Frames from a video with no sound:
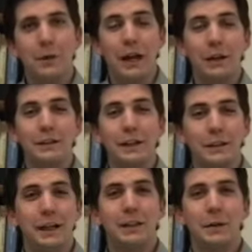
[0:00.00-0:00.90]
put out a
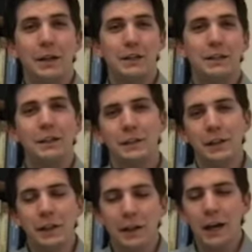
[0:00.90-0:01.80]
declaration this
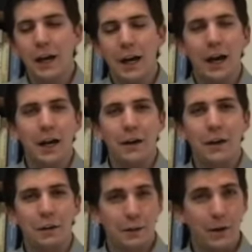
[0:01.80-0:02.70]
year
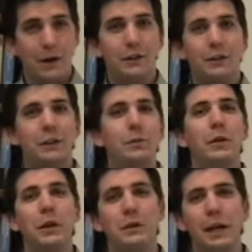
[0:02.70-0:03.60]
called the Democracy
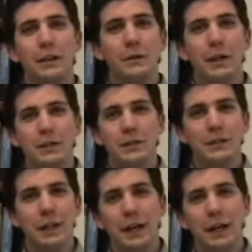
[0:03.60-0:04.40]
2.0 Declaration.